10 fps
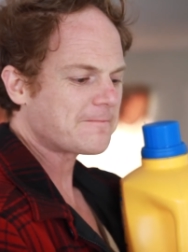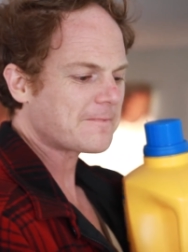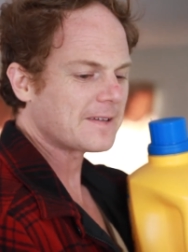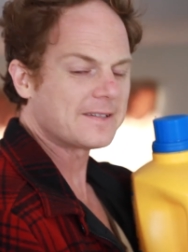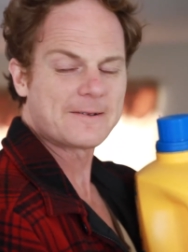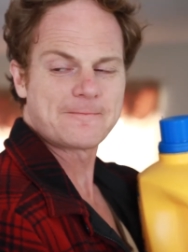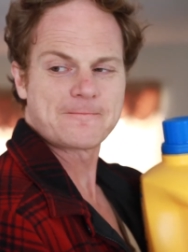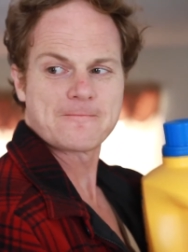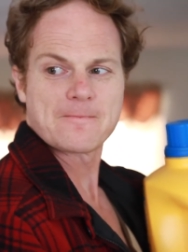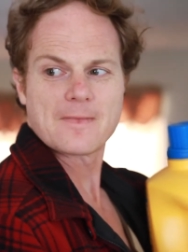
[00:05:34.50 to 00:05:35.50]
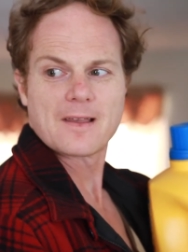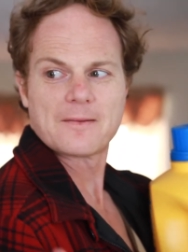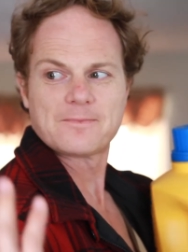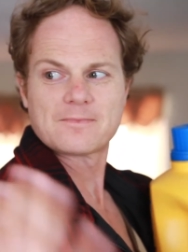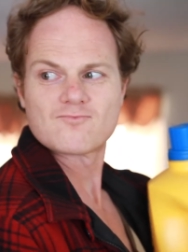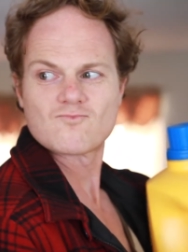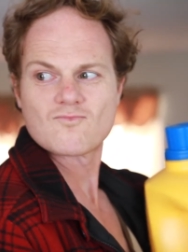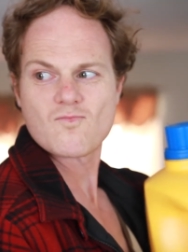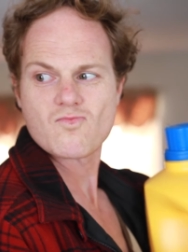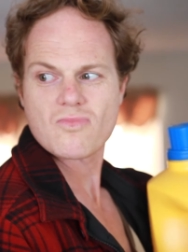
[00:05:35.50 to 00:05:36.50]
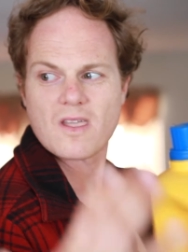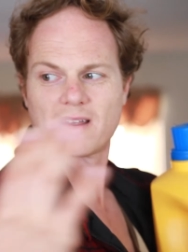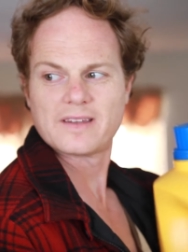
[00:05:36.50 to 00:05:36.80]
Is it sweet? Is it sour?